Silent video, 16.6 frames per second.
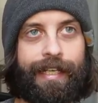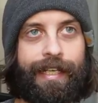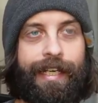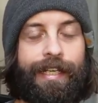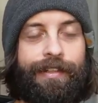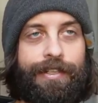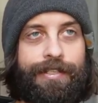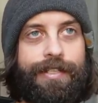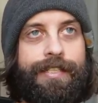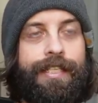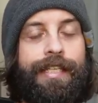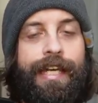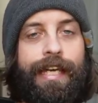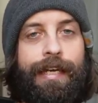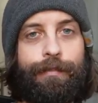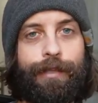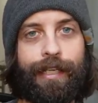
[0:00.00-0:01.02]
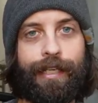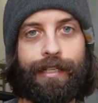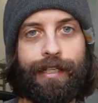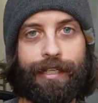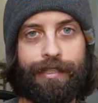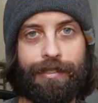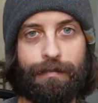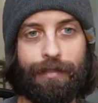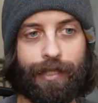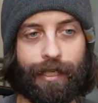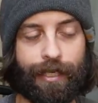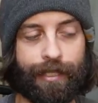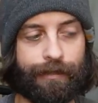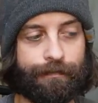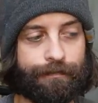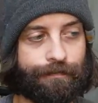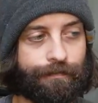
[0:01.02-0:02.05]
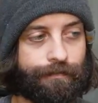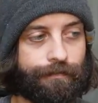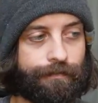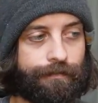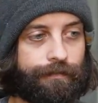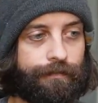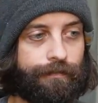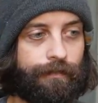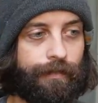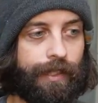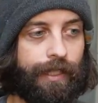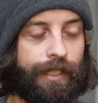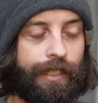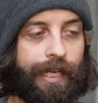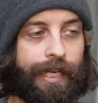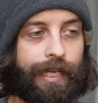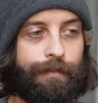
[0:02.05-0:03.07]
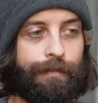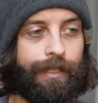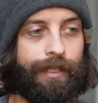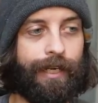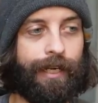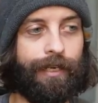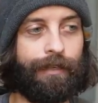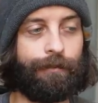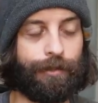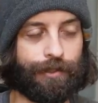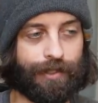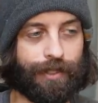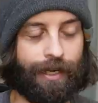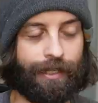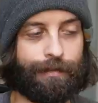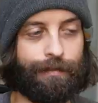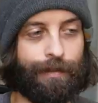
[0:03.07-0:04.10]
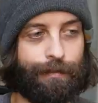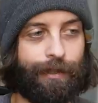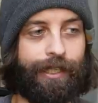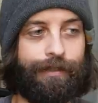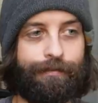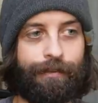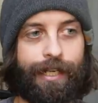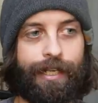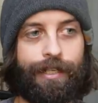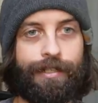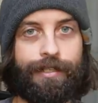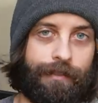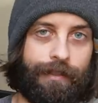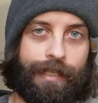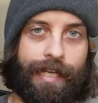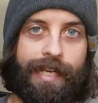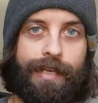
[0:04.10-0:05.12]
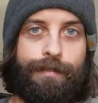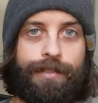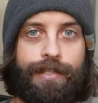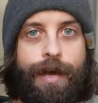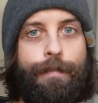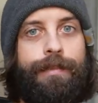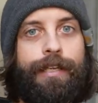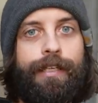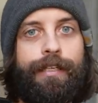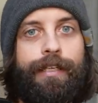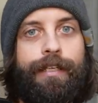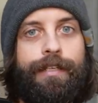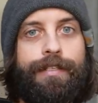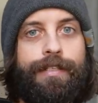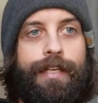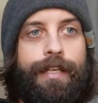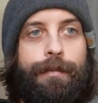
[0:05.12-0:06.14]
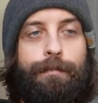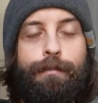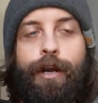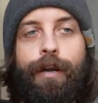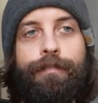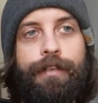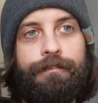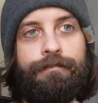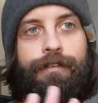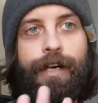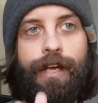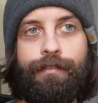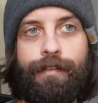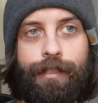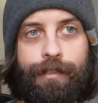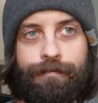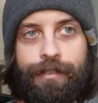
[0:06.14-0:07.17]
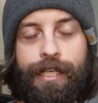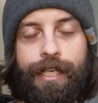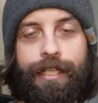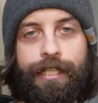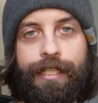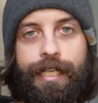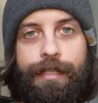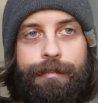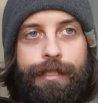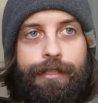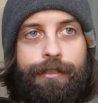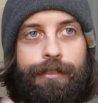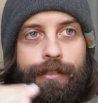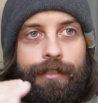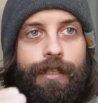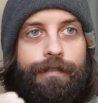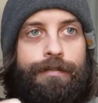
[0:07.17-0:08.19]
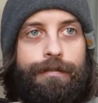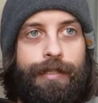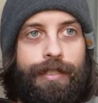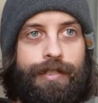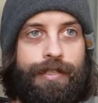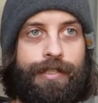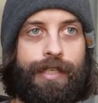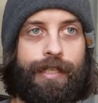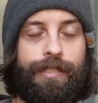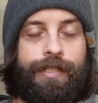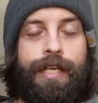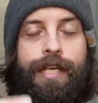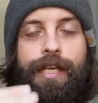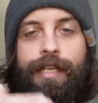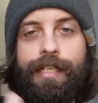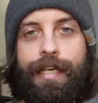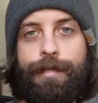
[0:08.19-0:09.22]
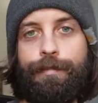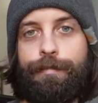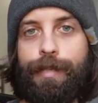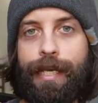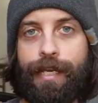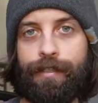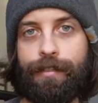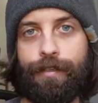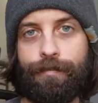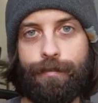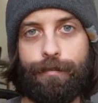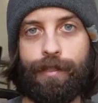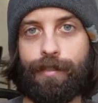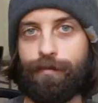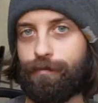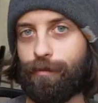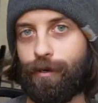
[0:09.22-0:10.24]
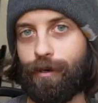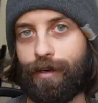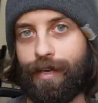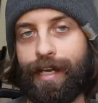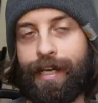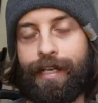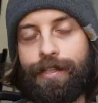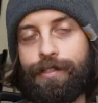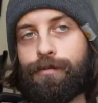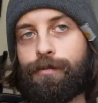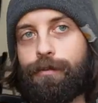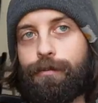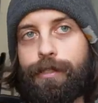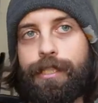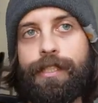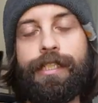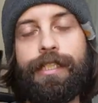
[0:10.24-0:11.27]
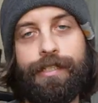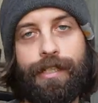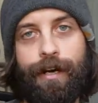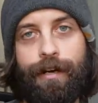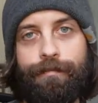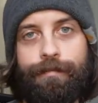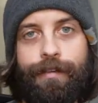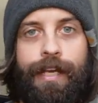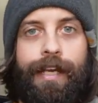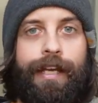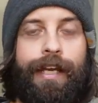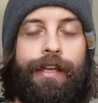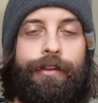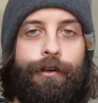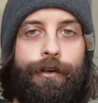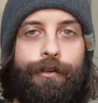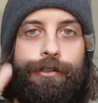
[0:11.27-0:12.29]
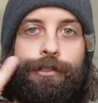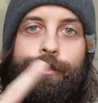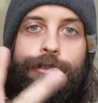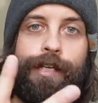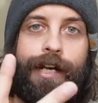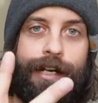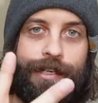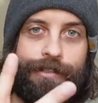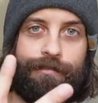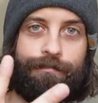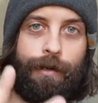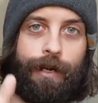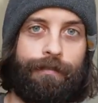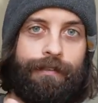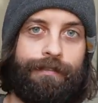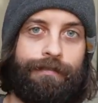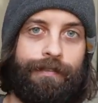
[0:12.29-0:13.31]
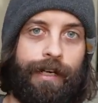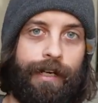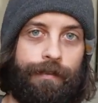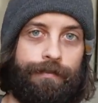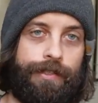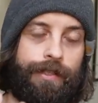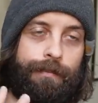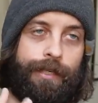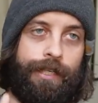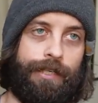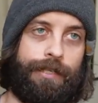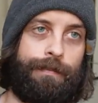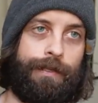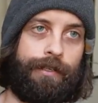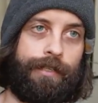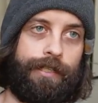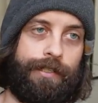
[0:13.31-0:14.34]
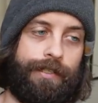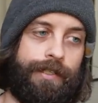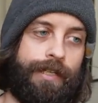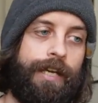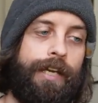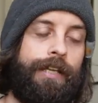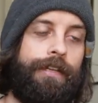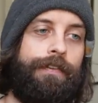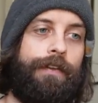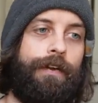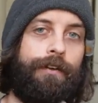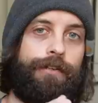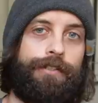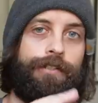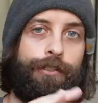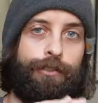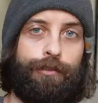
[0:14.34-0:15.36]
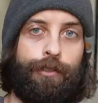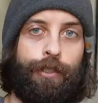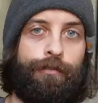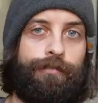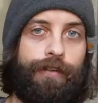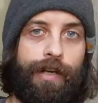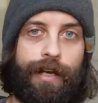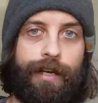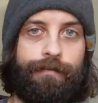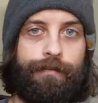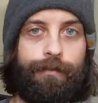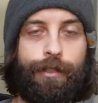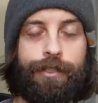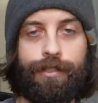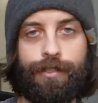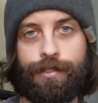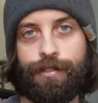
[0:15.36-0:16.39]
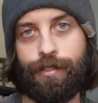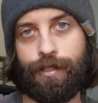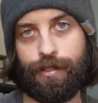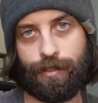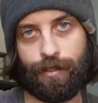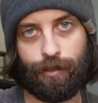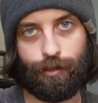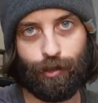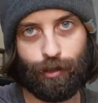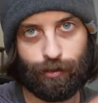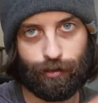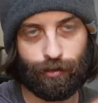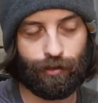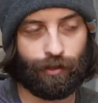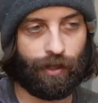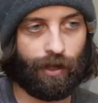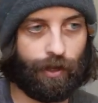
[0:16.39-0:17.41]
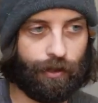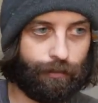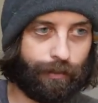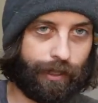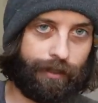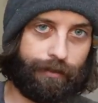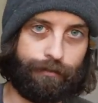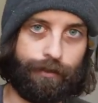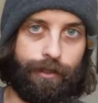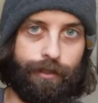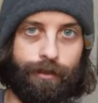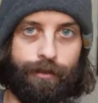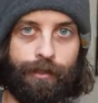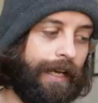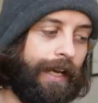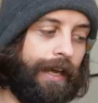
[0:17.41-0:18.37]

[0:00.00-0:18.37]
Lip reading: And this is a game that I like to play, a game that was taught to me by a friend. Name something that is a perfect 5 out of 10. It can't be good enough to be a 6, can't be bad enough to be a 4, and it's really tough. And there are two kinds of perfect 5s in my experience. There's the true 5, which is just neutral all the way through.